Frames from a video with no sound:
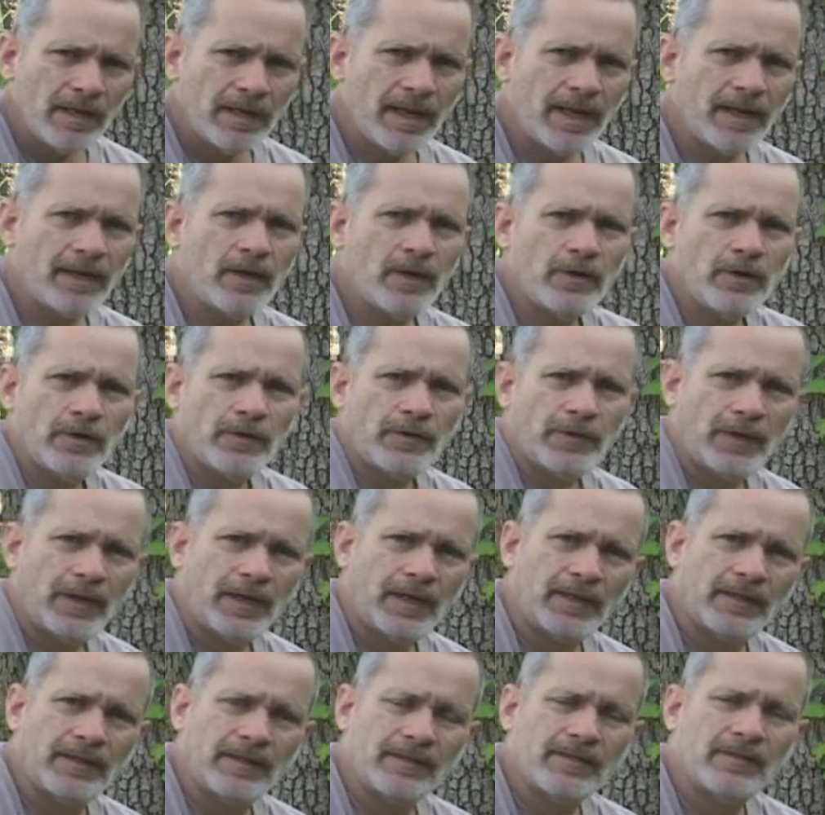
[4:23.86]
Now, I know you're
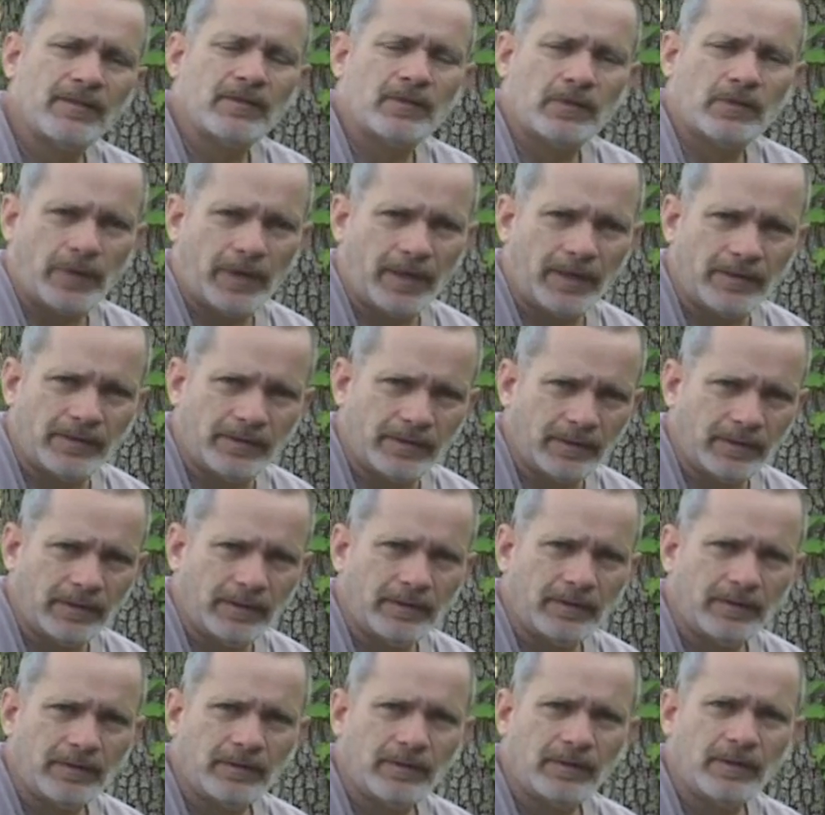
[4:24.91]
thinking, this is crazy.
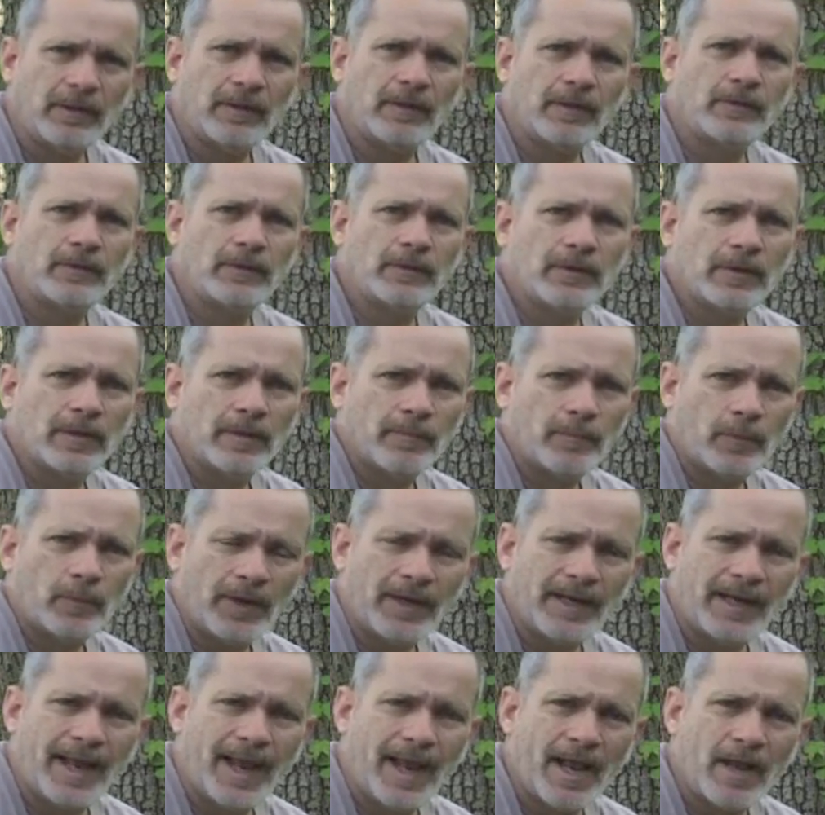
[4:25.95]
You're going to
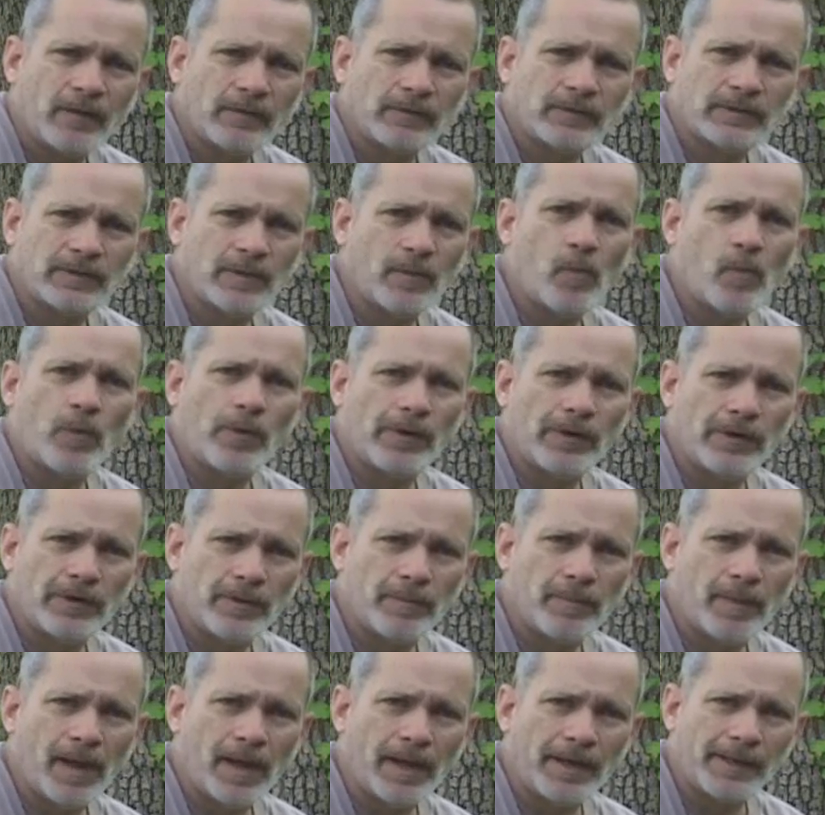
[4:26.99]
break out somewhere in
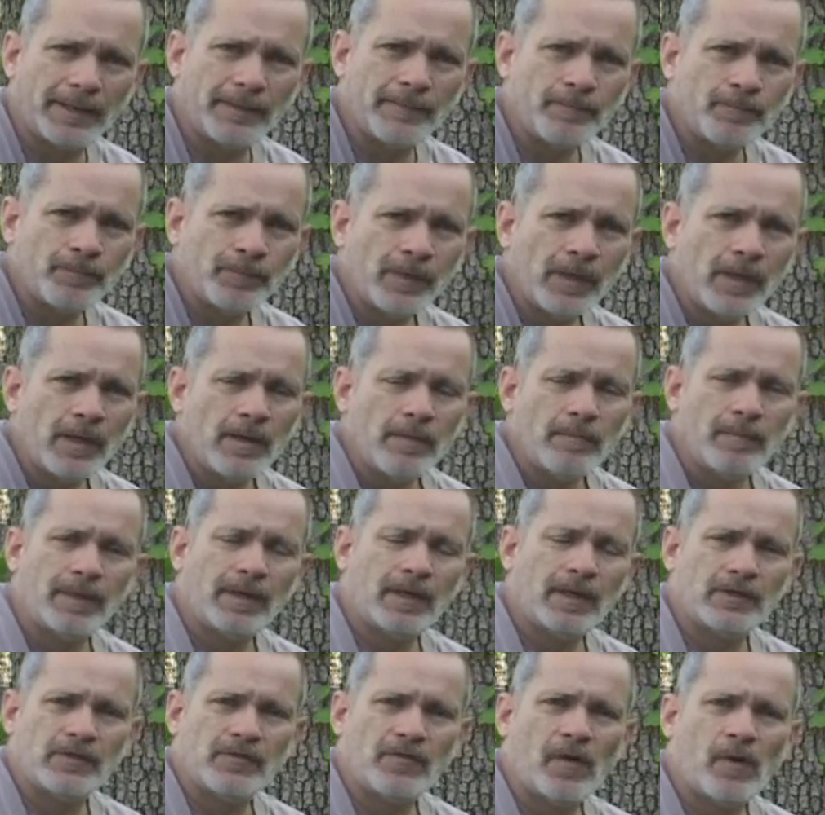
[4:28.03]
your body,
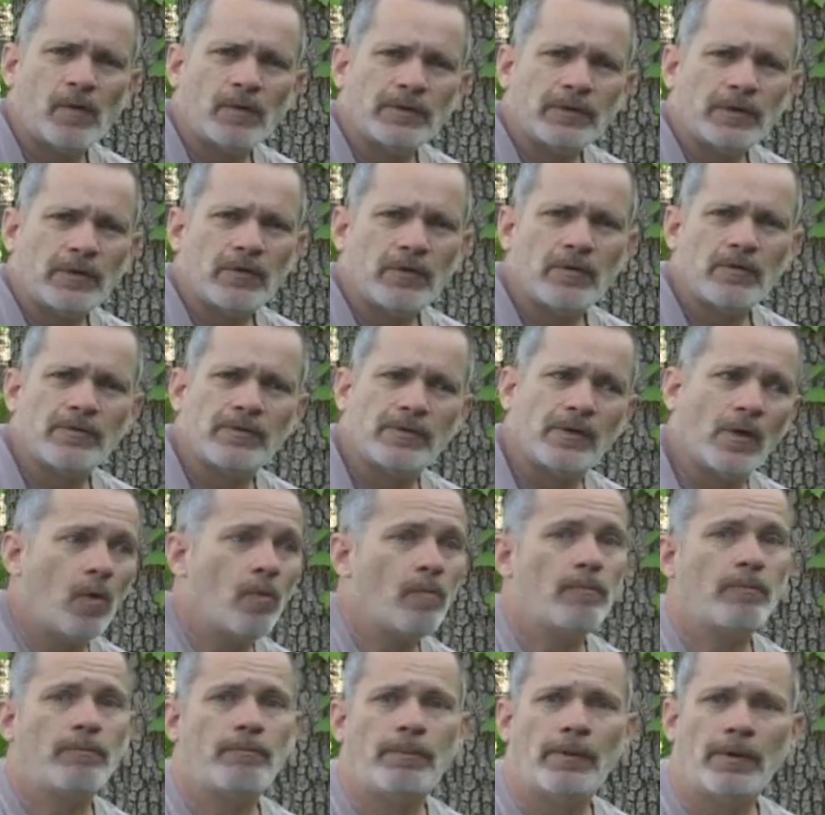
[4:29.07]
because you've always heard,
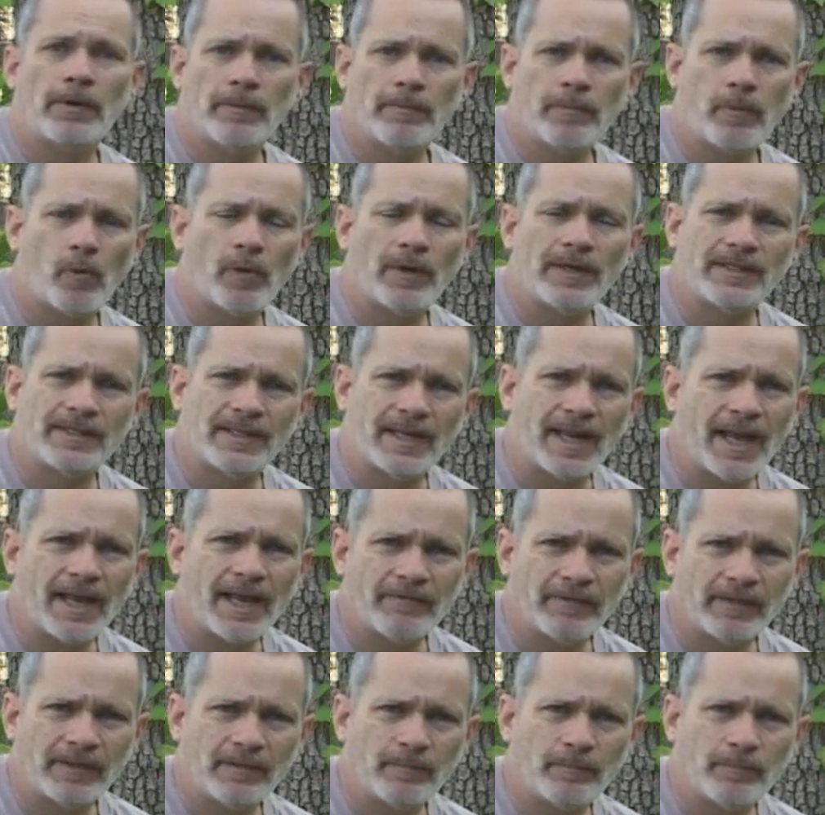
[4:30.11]
don't burn poison
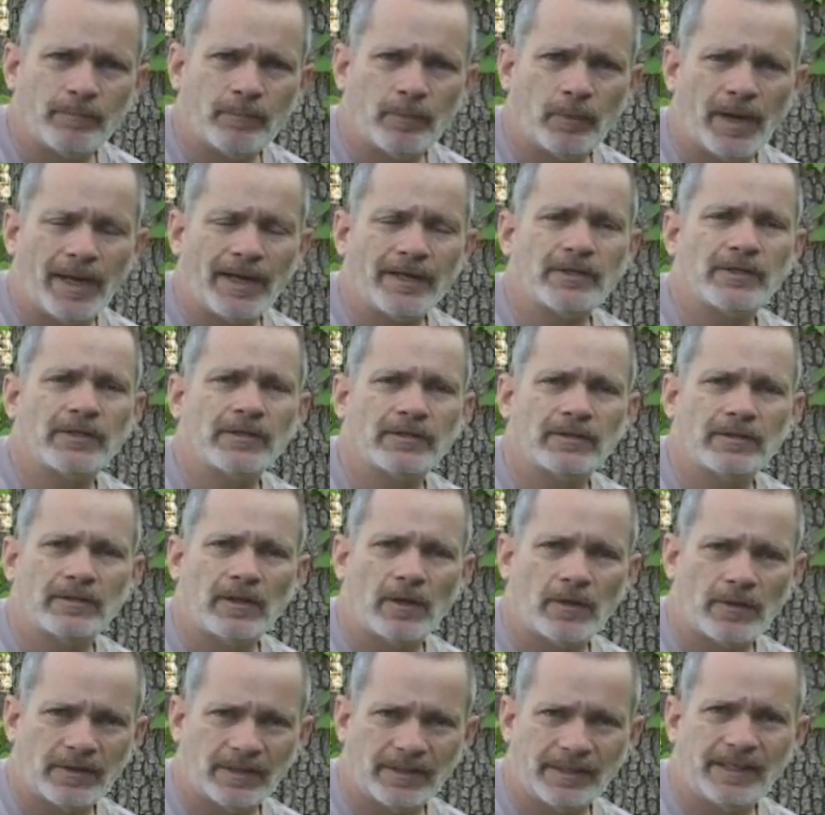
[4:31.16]
ivy branches and
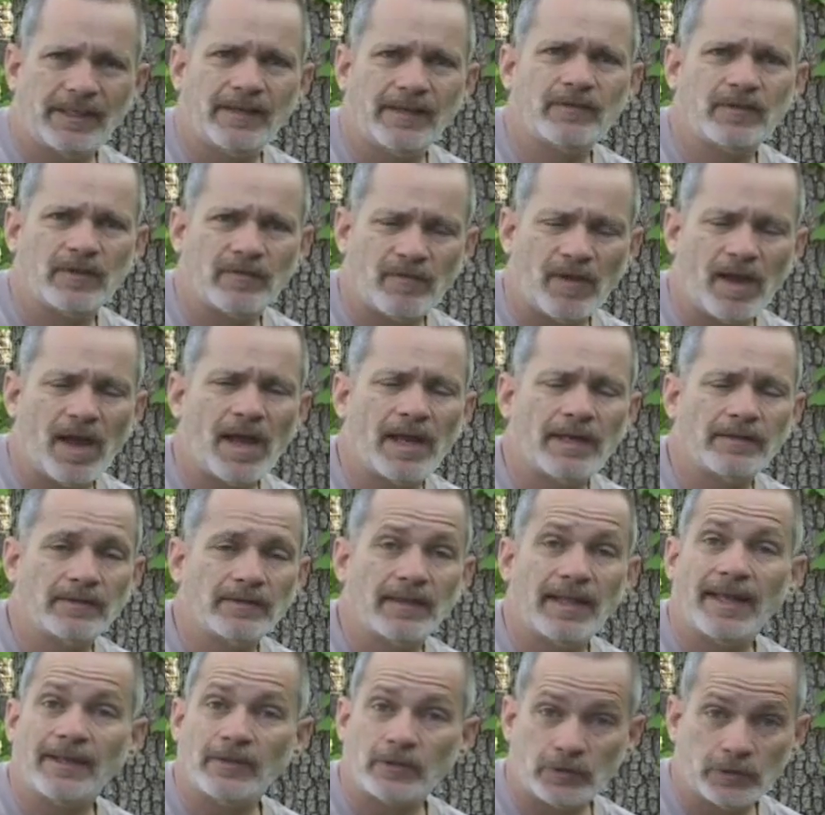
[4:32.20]
the leaves, the vines.
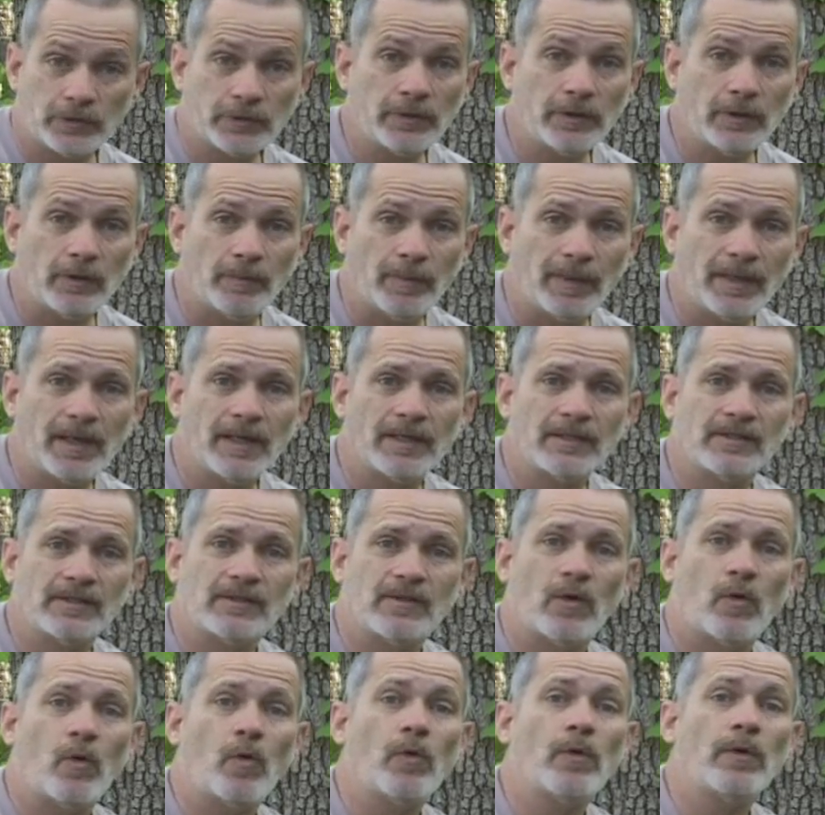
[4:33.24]
And that's true, because
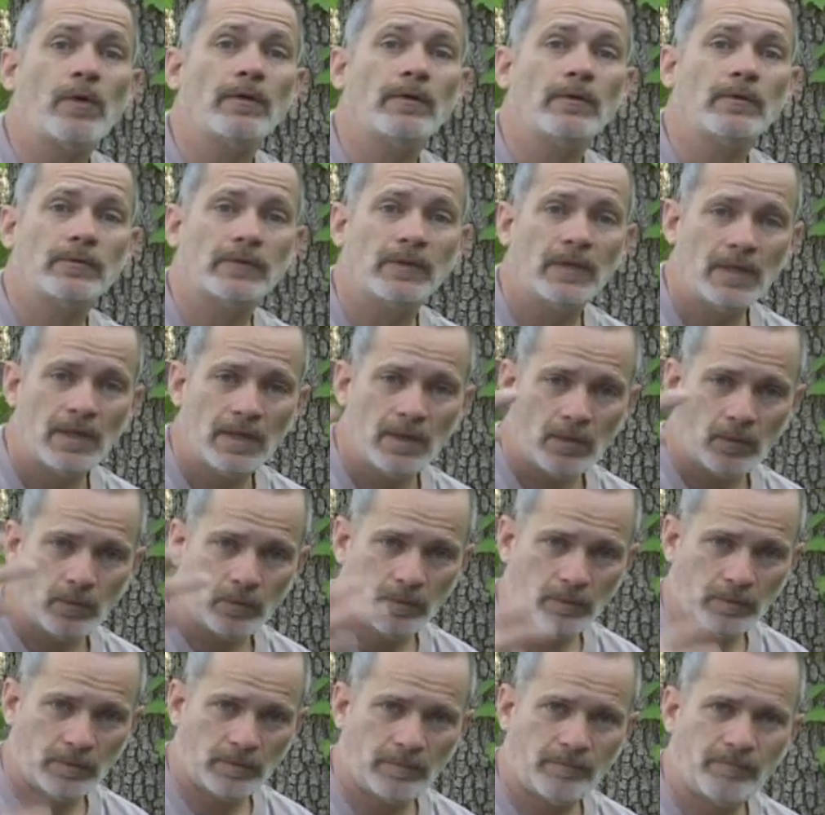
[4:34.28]
the oils
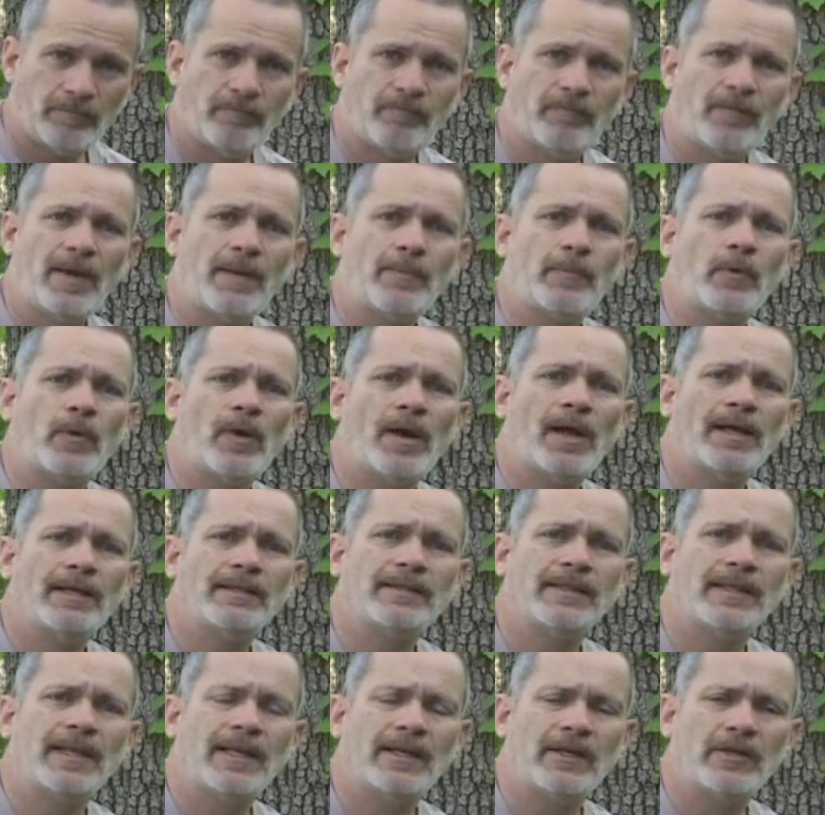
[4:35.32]
will vaporize
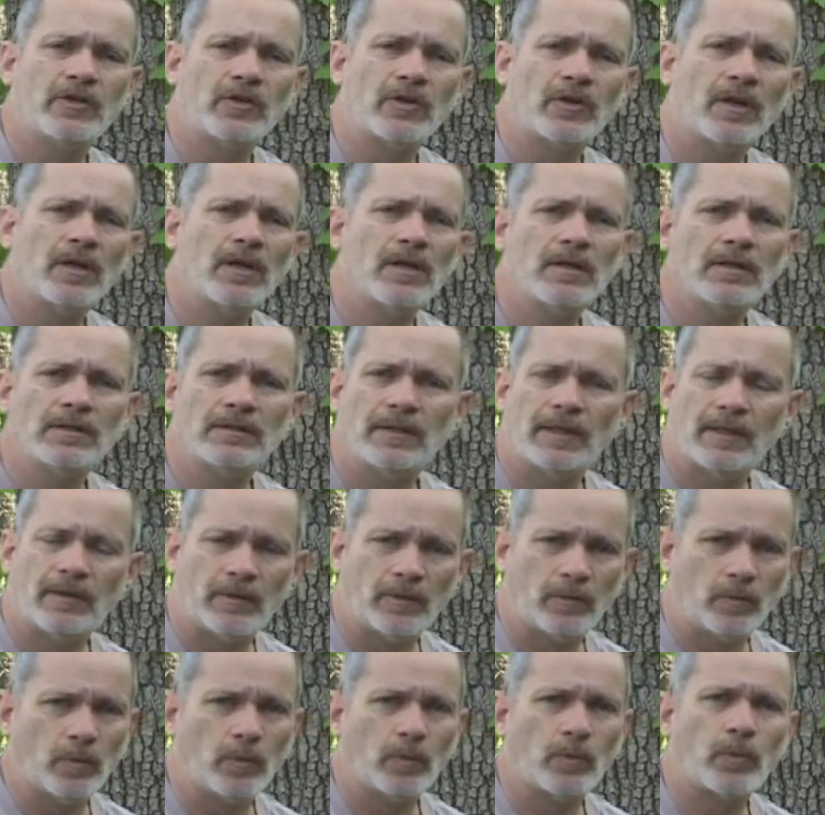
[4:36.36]
and get in your lungs, and
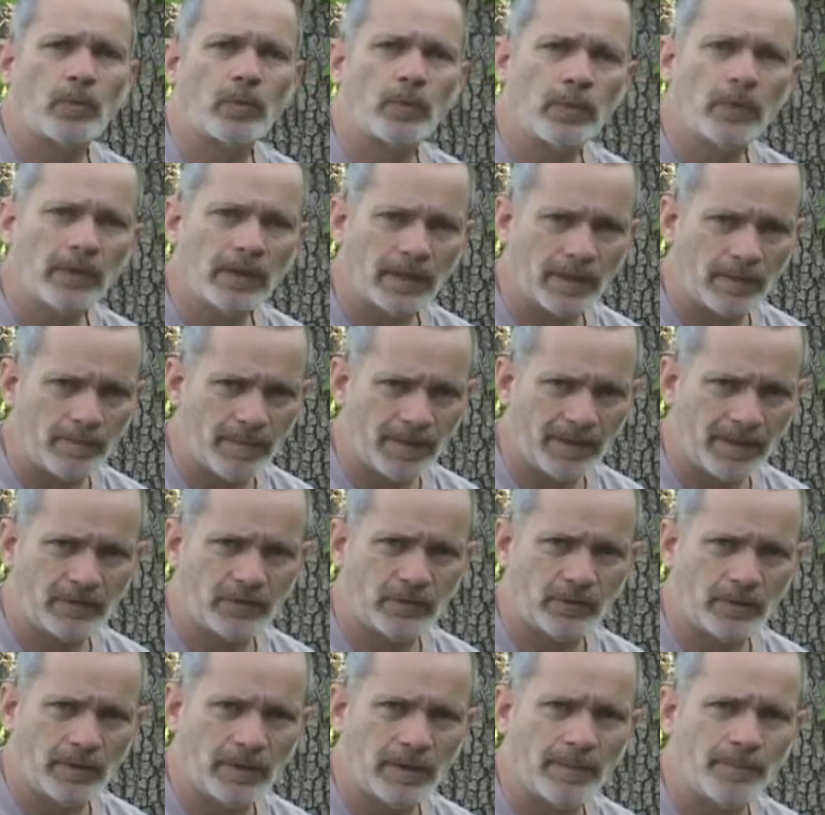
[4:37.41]
it will really mess
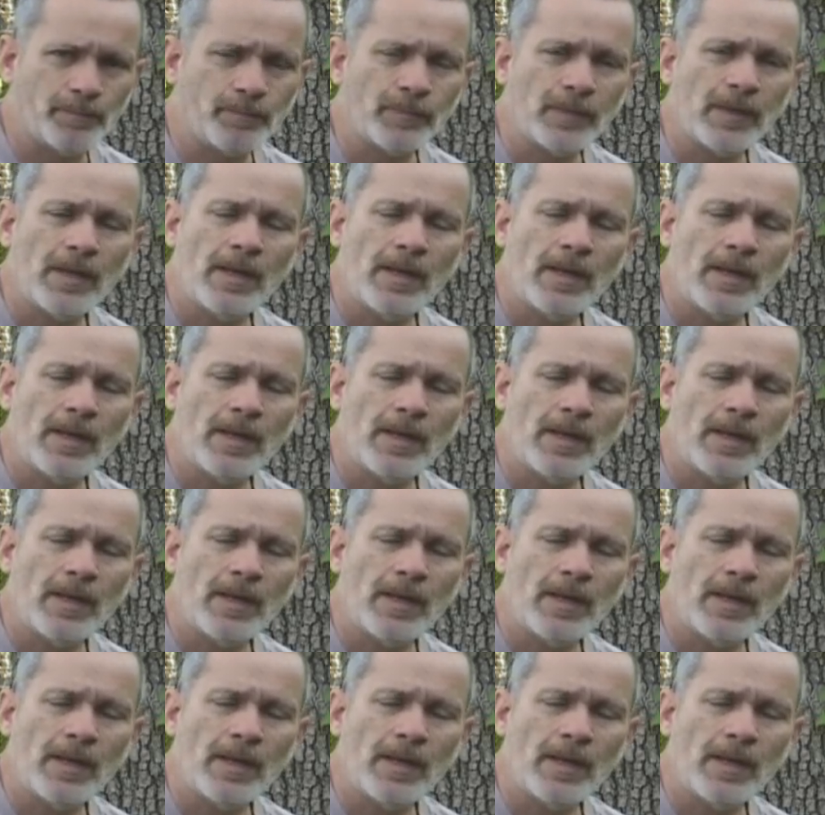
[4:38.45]
you up.